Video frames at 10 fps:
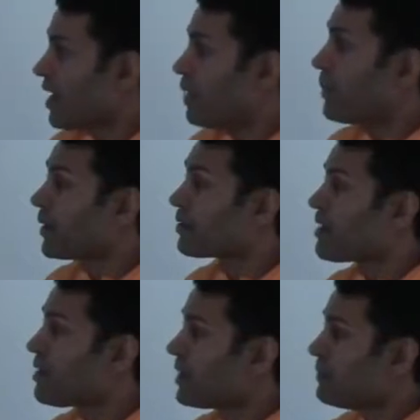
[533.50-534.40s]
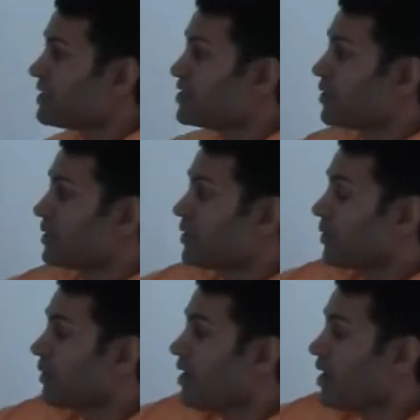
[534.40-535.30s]
A parikrama means
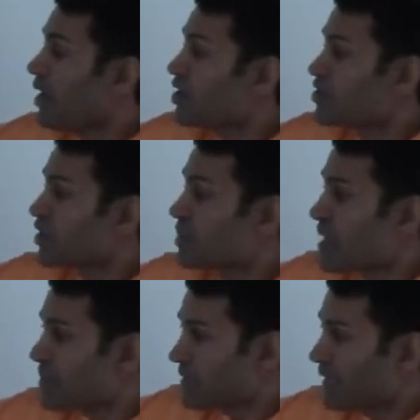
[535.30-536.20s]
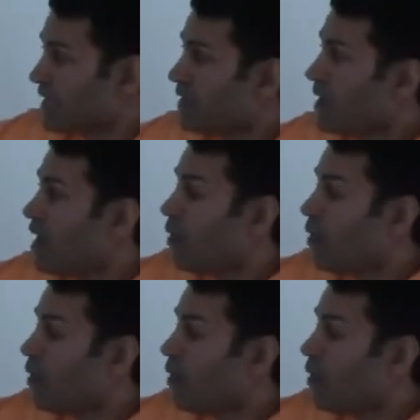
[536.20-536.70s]
you're circumambulating